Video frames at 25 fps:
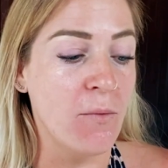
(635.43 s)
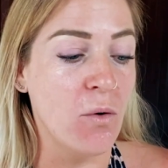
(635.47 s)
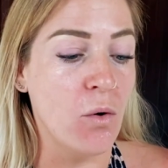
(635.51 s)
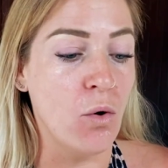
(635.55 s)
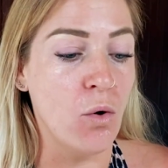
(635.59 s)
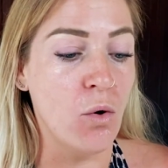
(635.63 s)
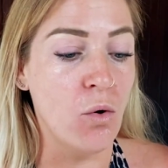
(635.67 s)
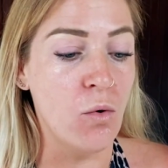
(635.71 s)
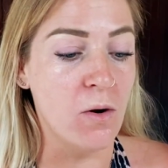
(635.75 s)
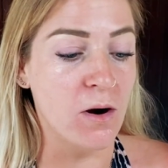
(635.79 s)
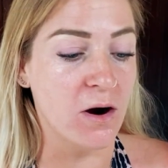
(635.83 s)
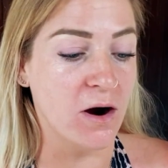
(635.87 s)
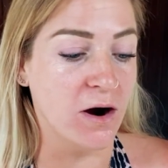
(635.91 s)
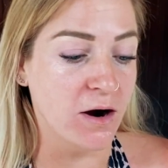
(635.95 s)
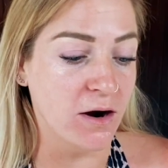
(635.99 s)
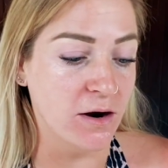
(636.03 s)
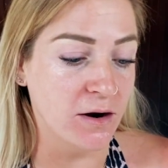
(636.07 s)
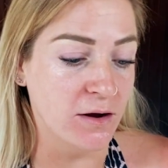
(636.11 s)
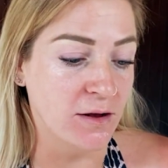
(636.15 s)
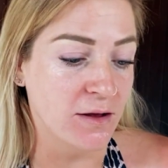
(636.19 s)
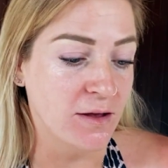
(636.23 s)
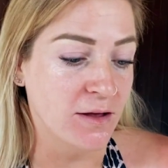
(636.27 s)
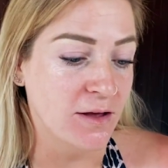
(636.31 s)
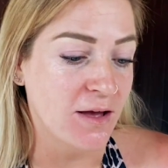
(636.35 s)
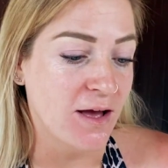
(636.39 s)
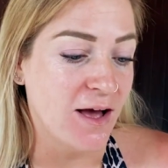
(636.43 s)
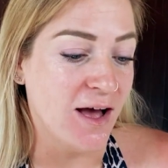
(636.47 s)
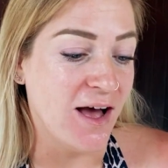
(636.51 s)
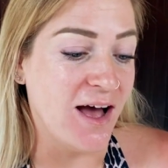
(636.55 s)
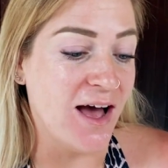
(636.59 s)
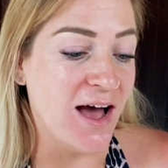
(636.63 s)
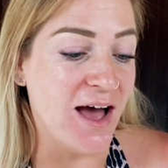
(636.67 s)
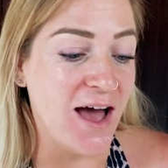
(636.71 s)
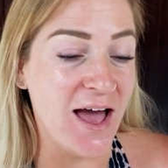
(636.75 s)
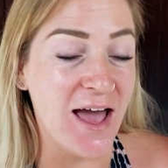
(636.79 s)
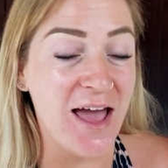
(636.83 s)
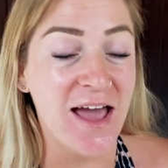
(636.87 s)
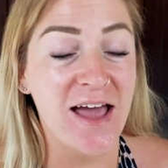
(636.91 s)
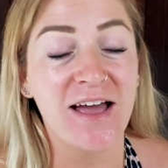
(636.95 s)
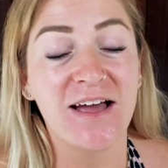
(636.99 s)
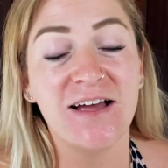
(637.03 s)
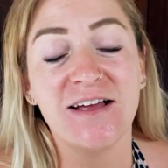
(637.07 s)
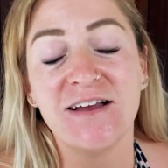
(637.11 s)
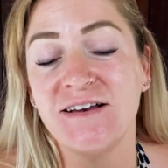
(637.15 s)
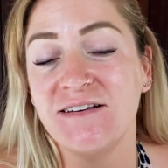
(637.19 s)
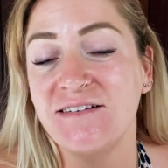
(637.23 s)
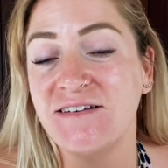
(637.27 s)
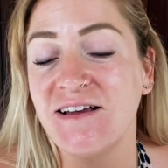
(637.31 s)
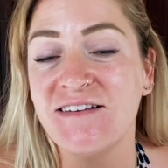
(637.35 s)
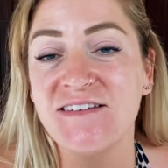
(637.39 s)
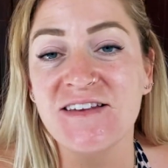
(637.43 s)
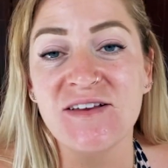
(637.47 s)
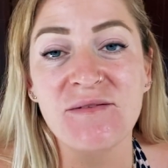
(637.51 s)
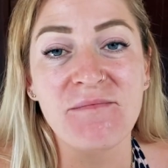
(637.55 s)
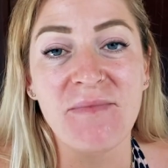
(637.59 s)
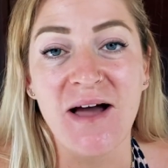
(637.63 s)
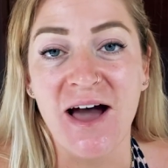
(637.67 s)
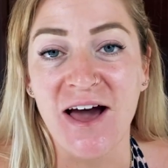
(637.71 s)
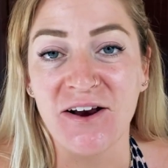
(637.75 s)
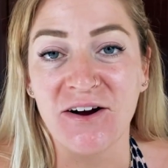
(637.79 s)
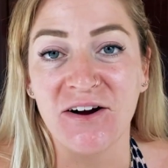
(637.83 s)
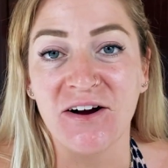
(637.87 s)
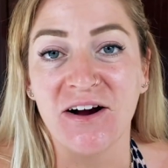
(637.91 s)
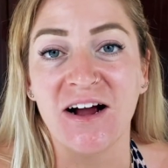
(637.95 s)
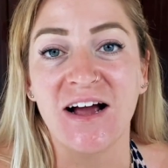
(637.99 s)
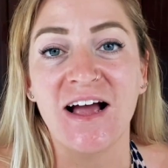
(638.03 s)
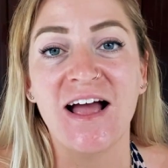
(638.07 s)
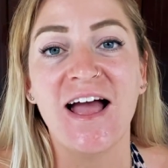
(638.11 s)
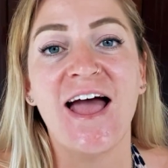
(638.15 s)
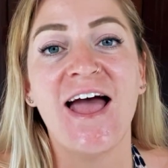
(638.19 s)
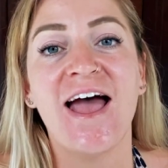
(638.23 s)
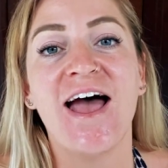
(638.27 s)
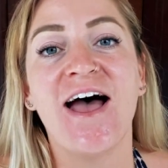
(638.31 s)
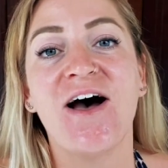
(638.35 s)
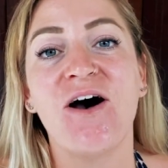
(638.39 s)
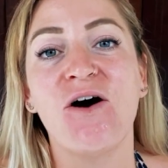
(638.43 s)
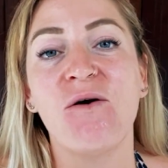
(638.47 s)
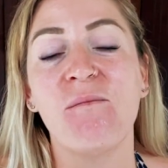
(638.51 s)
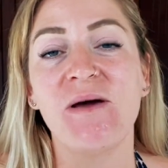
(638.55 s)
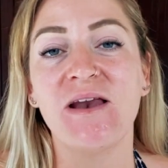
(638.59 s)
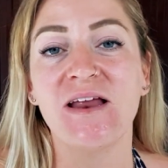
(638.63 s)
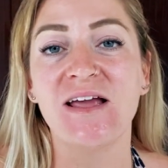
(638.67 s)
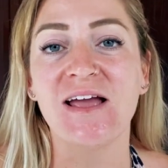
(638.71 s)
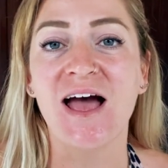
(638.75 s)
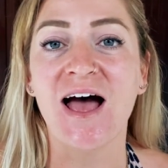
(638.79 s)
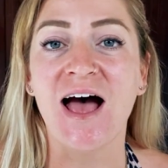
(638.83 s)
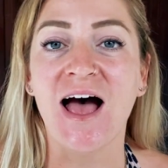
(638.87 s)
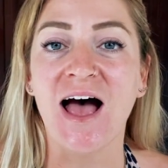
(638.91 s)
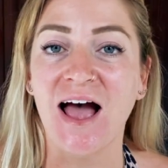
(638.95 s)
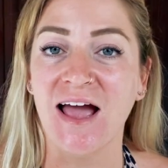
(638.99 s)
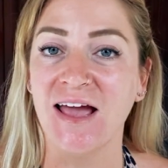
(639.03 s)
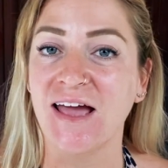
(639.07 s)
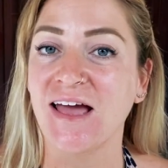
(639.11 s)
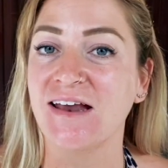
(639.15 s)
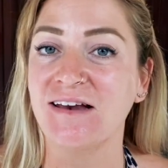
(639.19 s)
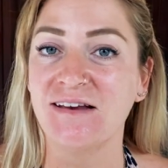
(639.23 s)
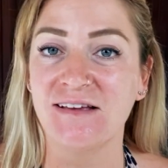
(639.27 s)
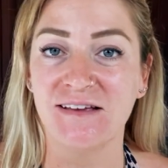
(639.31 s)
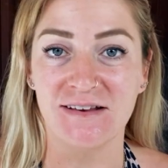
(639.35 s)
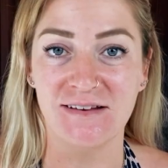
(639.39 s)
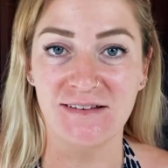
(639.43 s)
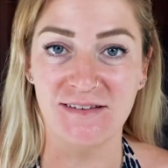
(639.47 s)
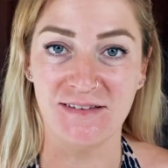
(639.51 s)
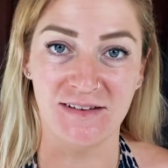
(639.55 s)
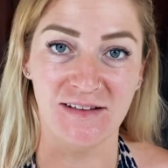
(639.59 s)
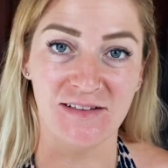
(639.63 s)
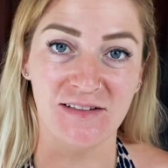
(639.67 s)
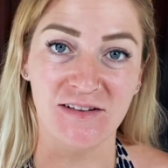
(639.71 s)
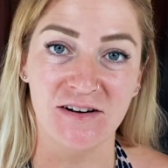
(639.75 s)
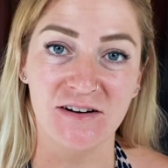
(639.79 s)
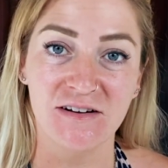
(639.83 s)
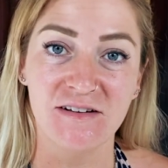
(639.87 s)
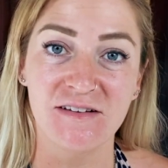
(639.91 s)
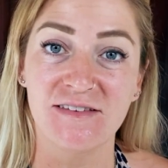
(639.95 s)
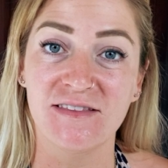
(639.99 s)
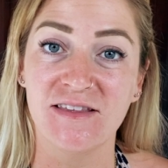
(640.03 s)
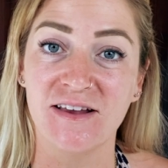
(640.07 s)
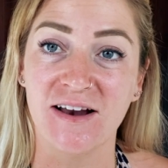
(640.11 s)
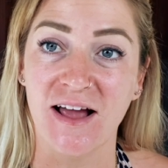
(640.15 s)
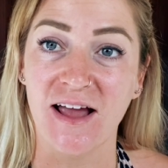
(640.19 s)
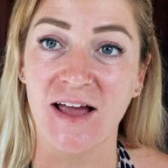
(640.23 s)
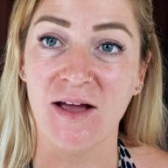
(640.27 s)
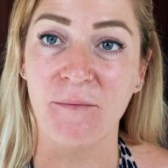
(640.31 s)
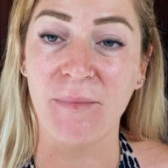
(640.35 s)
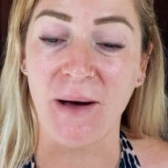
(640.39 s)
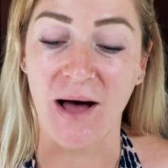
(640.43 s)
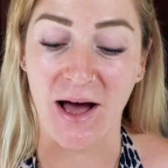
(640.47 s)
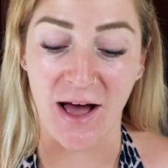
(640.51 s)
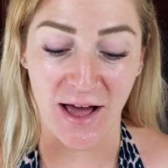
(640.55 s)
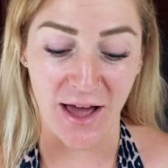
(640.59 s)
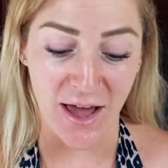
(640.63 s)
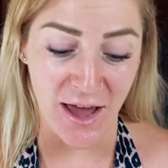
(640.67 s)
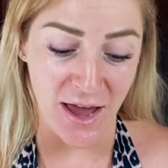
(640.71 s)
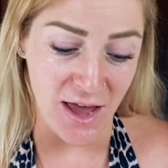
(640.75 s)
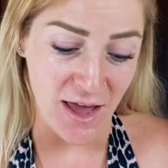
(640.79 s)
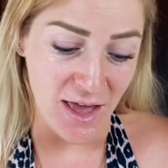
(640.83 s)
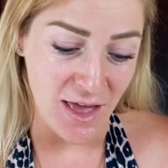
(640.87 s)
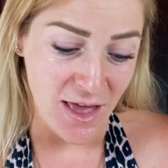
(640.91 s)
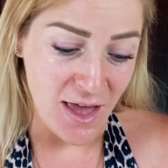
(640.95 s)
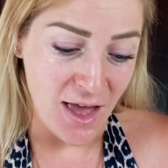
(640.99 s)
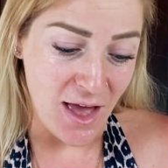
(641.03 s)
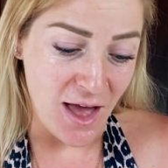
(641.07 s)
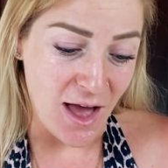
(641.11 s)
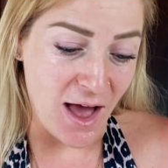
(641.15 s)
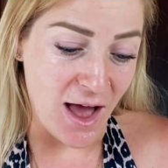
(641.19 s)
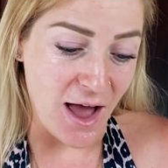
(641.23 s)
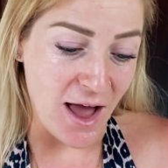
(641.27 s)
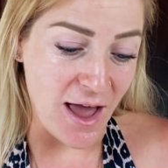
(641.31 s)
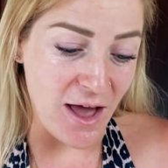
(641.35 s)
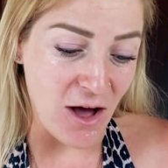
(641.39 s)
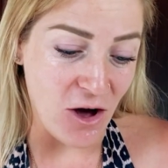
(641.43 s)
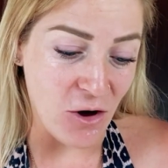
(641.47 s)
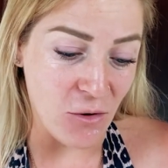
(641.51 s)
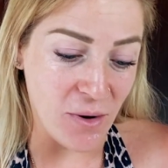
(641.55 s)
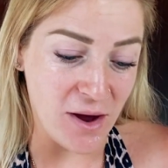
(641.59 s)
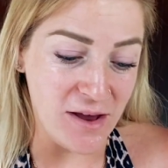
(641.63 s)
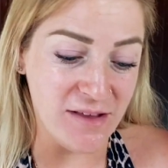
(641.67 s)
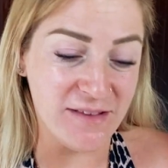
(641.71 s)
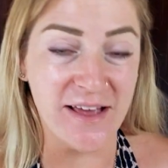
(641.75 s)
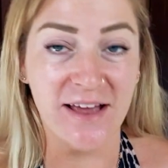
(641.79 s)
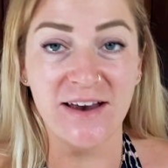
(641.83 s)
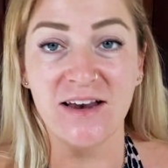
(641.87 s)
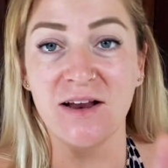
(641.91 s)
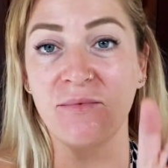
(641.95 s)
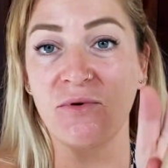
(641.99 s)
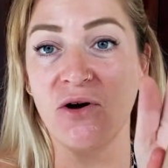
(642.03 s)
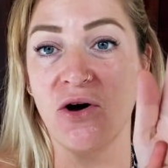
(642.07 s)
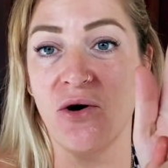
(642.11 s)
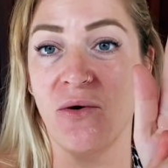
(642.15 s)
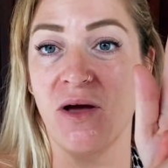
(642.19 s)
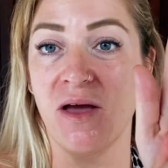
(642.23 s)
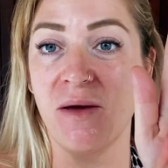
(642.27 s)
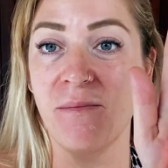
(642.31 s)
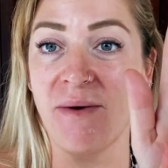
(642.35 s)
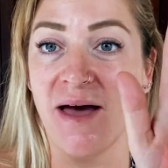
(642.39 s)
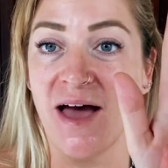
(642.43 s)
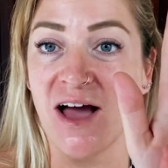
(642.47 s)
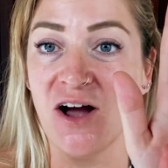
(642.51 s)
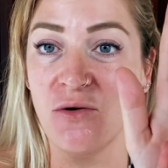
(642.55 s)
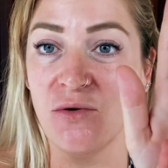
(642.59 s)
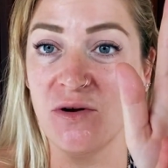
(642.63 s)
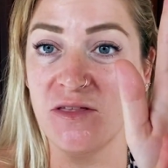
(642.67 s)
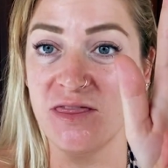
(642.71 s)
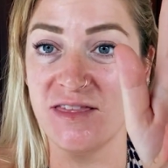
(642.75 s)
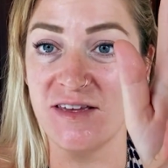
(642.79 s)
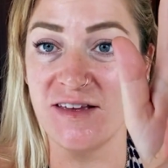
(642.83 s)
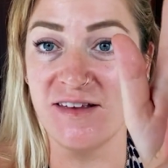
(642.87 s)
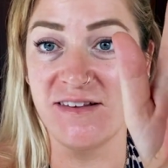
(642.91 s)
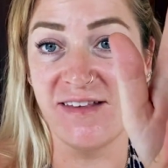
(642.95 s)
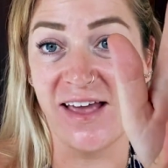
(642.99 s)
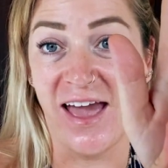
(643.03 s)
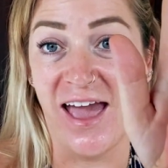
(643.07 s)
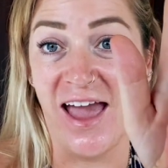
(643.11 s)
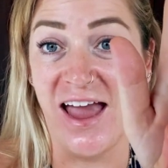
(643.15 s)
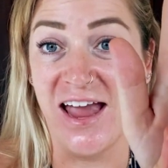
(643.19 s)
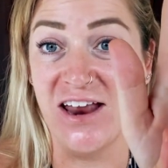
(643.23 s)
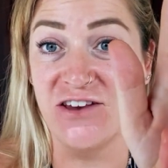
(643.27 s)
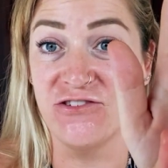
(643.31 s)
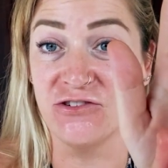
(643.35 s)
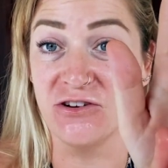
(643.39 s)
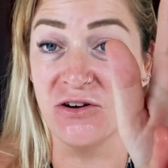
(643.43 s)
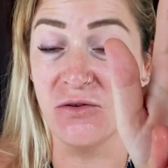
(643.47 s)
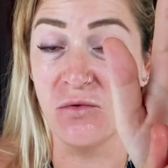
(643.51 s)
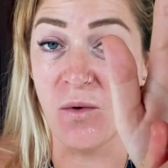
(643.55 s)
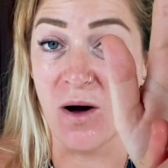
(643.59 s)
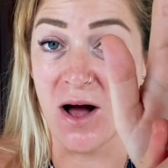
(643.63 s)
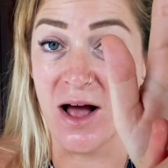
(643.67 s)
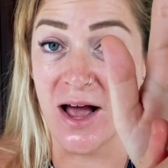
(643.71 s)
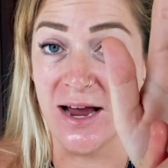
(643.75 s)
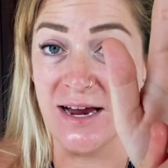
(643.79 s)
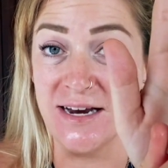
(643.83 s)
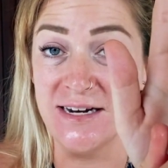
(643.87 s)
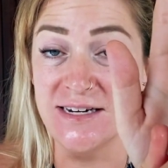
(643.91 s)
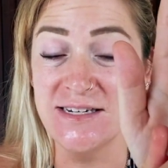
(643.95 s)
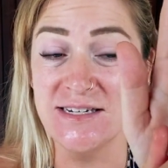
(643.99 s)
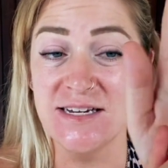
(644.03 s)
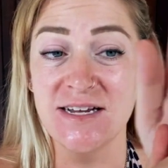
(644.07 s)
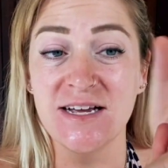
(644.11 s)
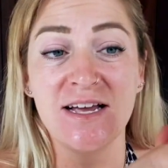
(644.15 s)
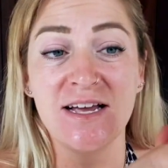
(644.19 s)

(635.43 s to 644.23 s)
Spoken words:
or doesn't matter how many high-end concealers that I buy, I always end up going back with this Age Rewind.